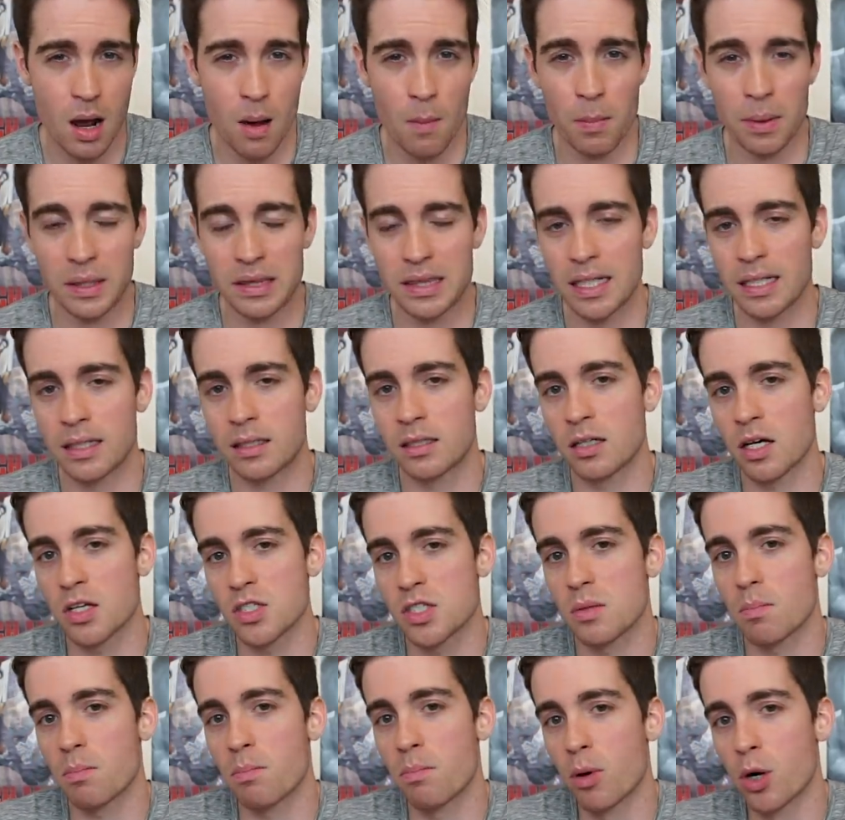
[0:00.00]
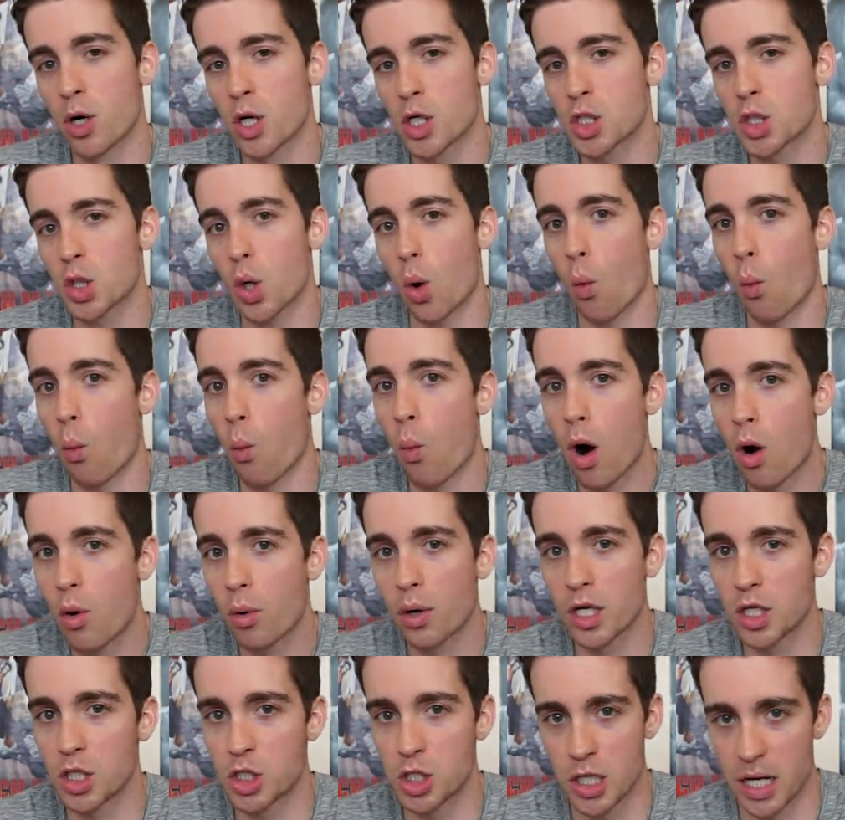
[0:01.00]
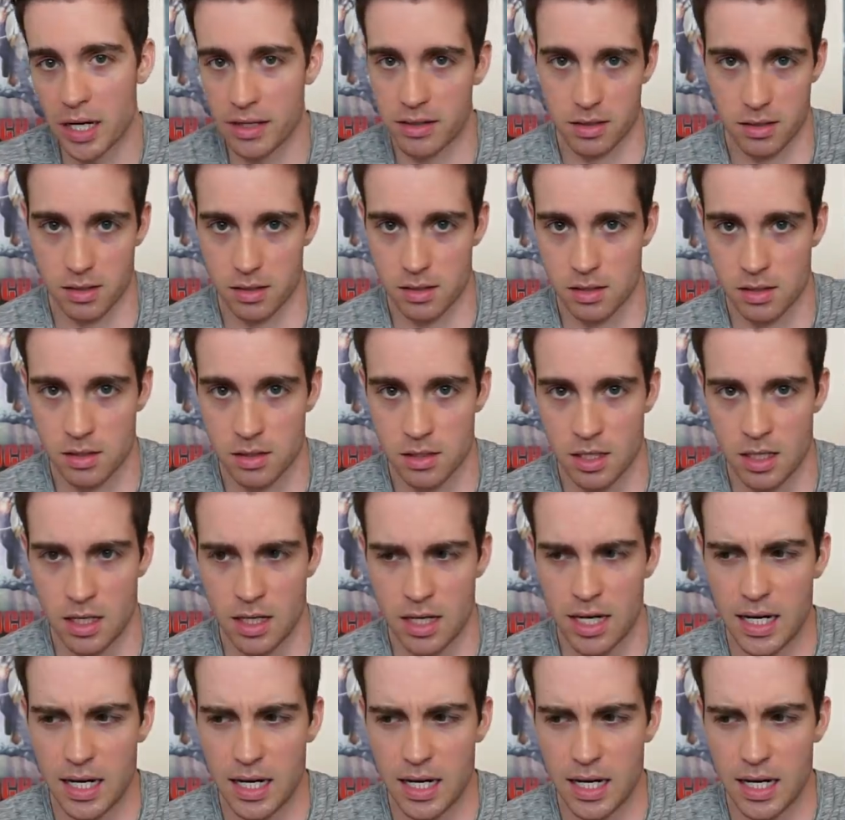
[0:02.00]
but that doesn't push woke agendas.